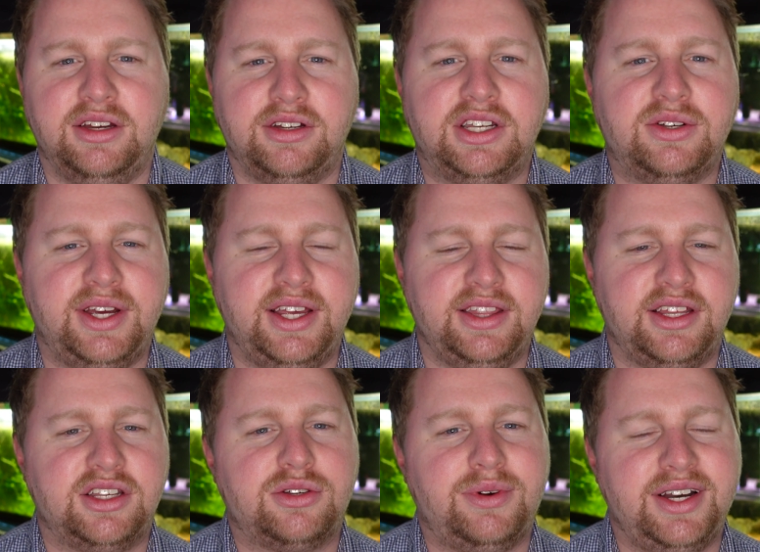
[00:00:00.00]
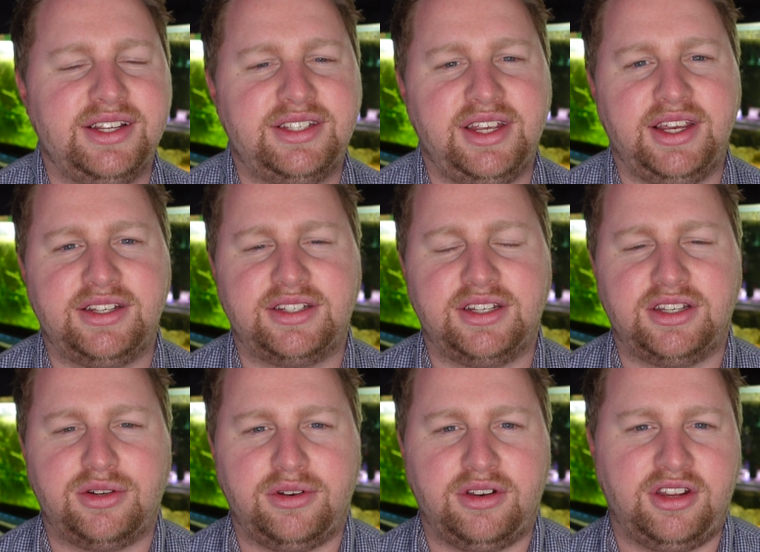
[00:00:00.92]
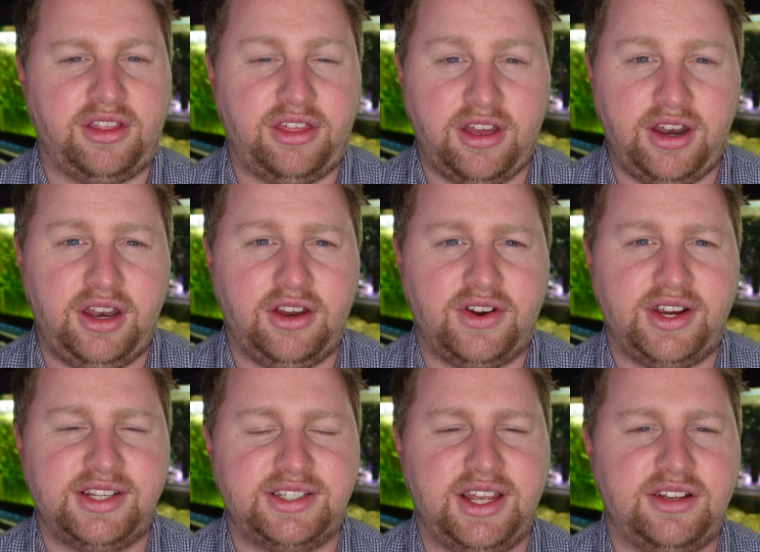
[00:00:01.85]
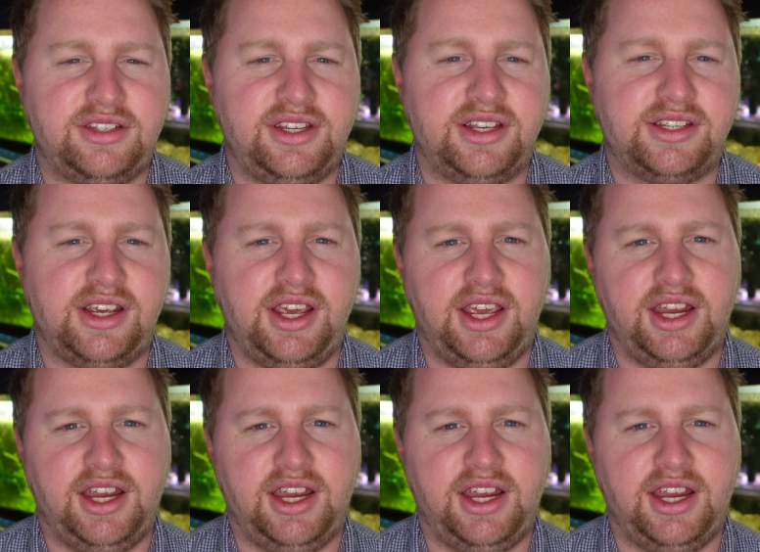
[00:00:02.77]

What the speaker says: between the 26 to 30 degrees Celsius